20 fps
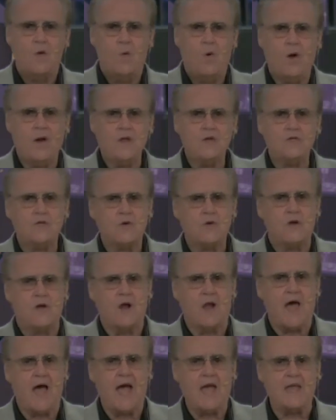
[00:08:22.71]
What is your
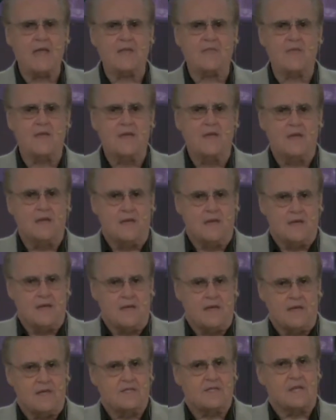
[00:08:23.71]
Goliath?
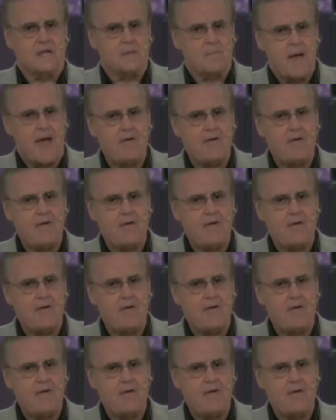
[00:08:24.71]
Is it a